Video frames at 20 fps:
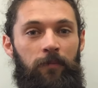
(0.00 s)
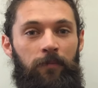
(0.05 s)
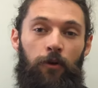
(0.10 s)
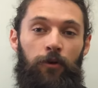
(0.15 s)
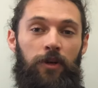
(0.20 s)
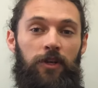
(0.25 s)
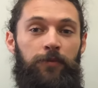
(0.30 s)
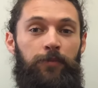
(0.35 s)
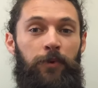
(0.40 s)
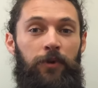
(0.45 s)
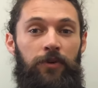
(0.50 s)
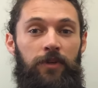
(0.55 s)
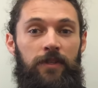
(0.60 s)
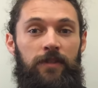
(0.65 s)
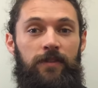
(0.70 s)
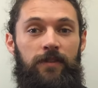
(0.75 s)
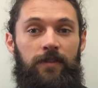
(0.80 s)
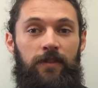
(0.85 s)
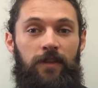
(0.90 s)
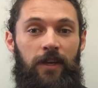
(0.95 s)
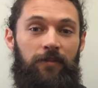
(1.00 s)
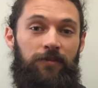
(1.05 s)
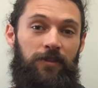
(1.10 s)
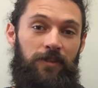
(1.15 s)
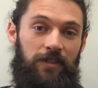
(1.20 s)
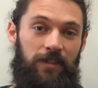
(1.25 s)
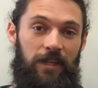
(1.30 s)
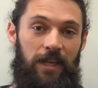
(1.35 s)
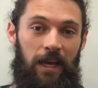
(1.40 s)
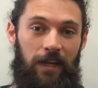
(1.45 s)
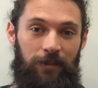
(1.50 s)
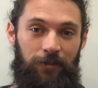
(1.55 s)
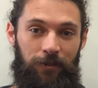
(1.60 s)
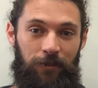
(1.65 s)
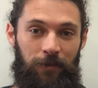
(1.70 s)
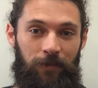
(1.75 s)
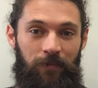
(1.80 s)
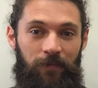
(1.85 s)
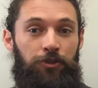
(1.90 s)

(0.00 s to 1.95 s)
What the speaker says: Our experience gives us the answer.